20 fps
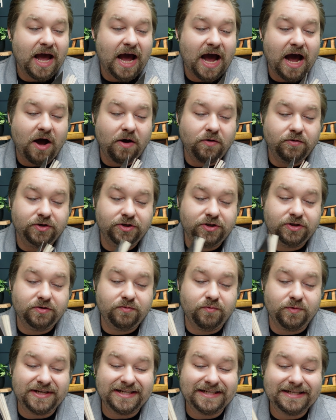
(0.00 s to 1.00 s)
How
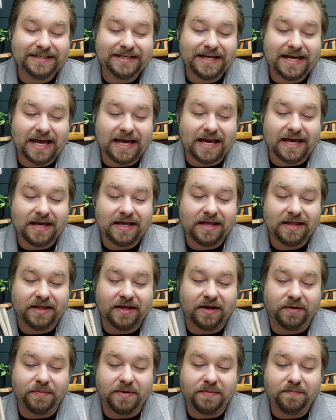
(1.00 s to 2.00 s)
should we say
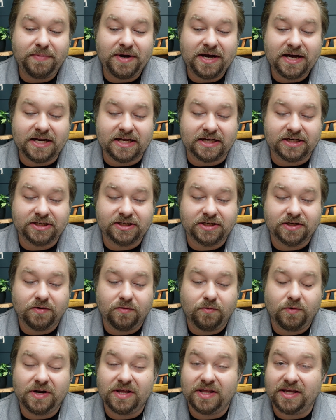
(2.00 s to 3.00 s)
they'll be punished?
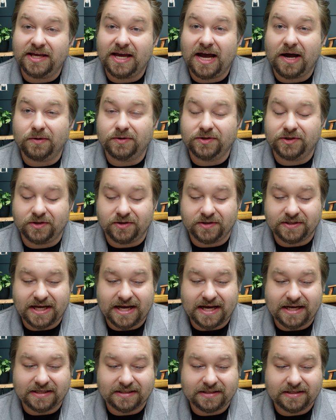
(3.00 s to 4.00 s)
One of the counselors
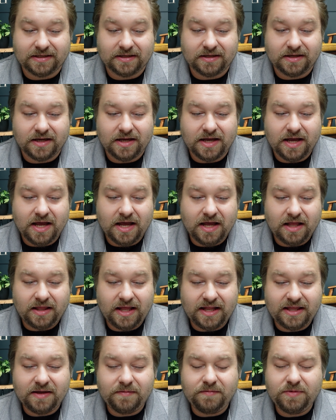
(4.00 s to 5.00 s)
asked.
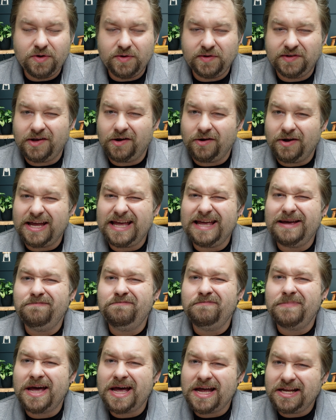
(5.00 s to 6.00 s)
Let them use their
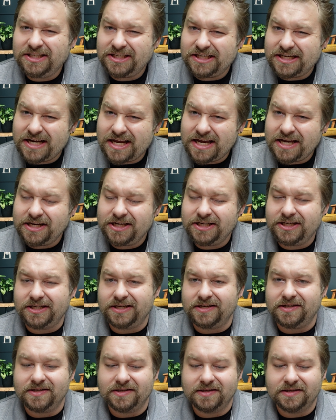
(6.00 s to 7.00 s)

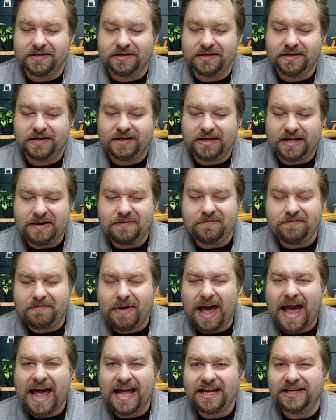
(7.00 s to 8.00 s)
imaginations.
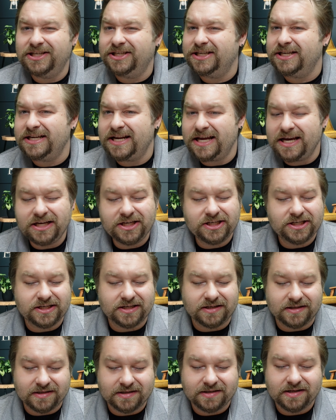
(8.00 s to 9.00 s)

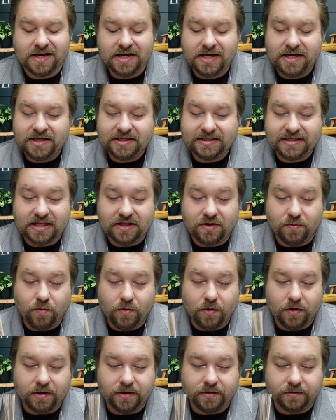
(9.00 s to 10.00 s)
Imaginations, said the
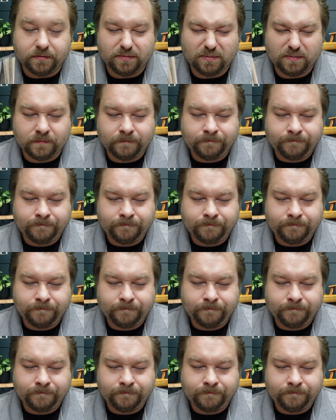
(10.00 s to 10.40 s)
warden.